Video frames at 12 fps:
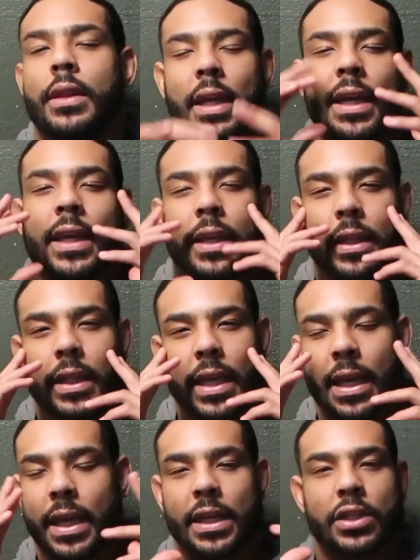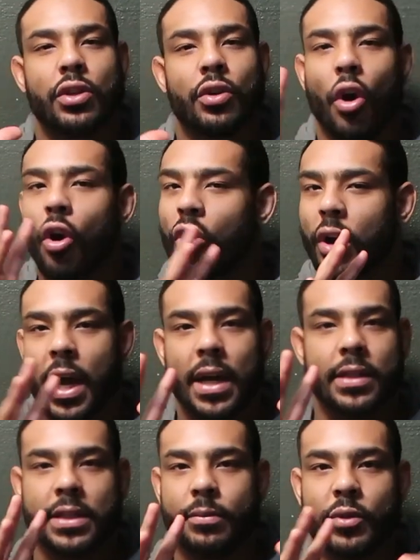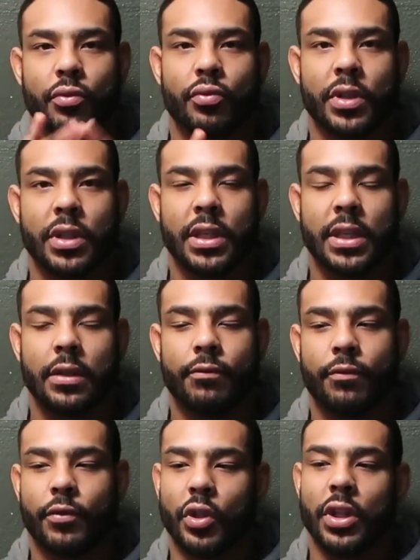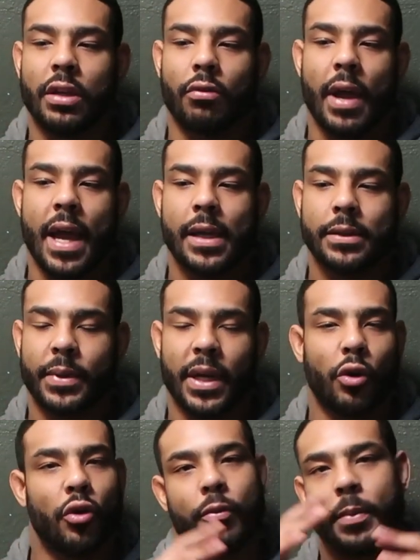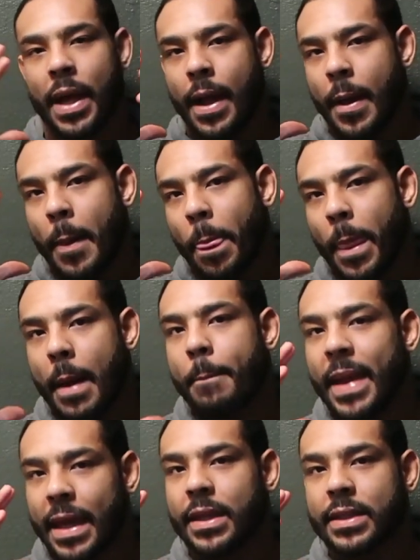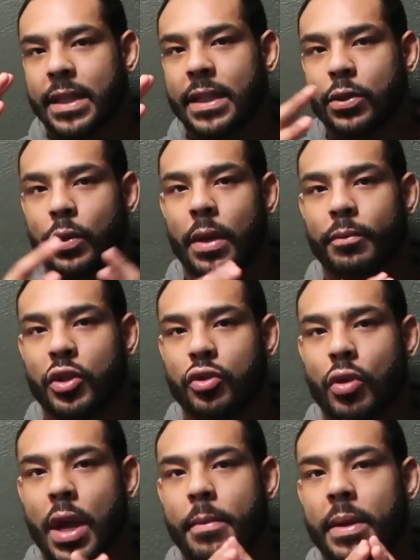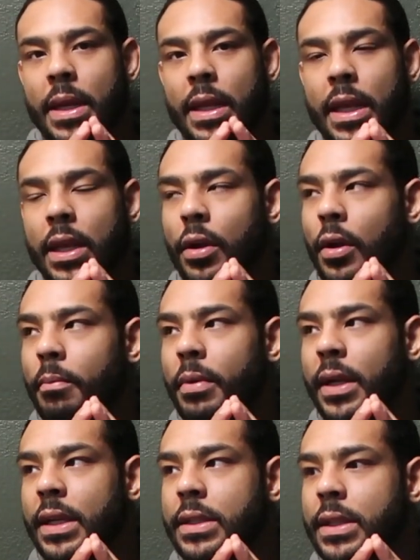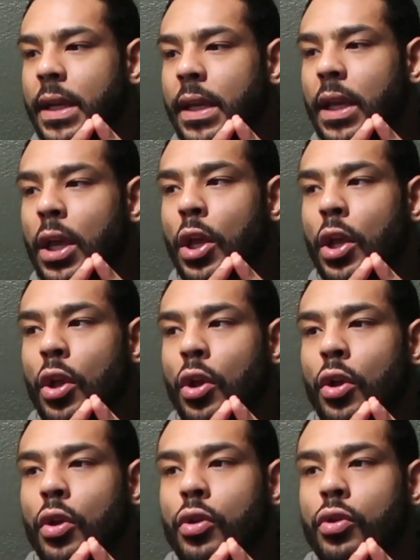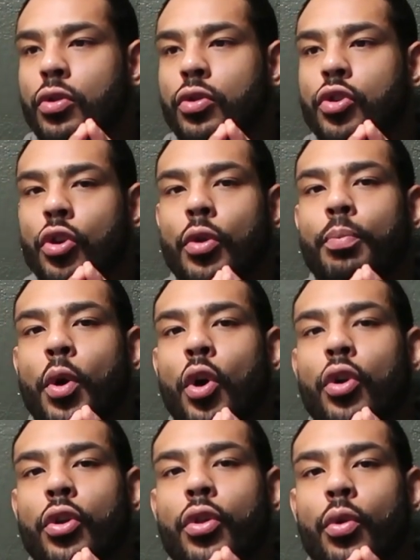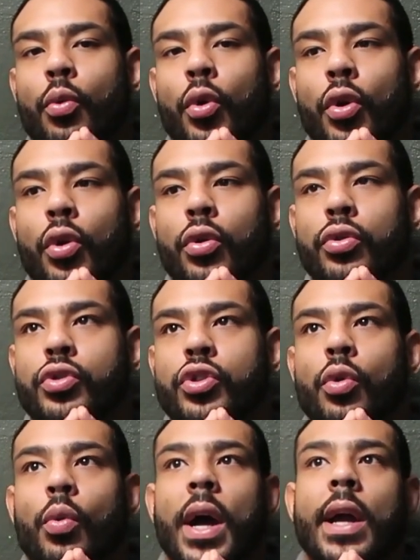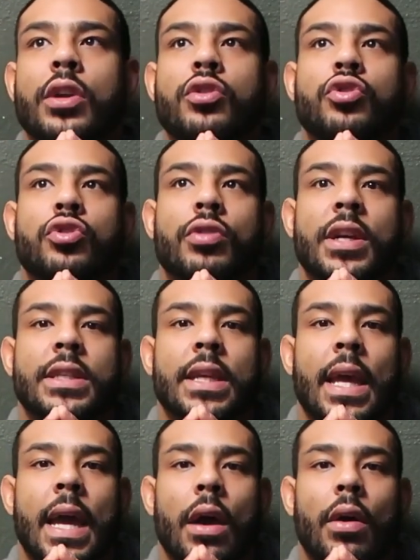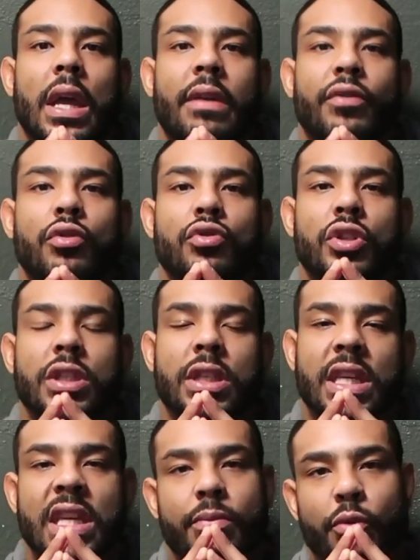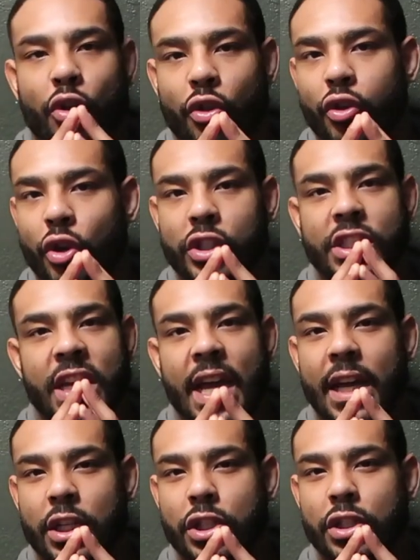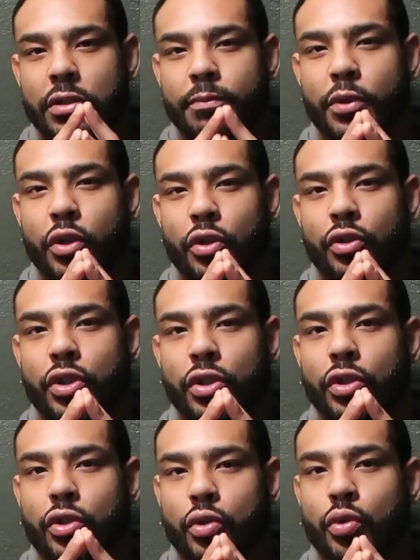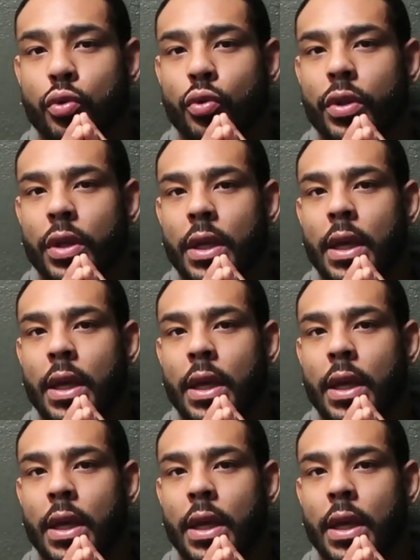Like it's a hard concept to really fully grasp and I hope I'm making sense when I'm describing it here, but it's like you're a part of the world, so why are you stressing out? If you just keep your thoughts and actions pure to the truth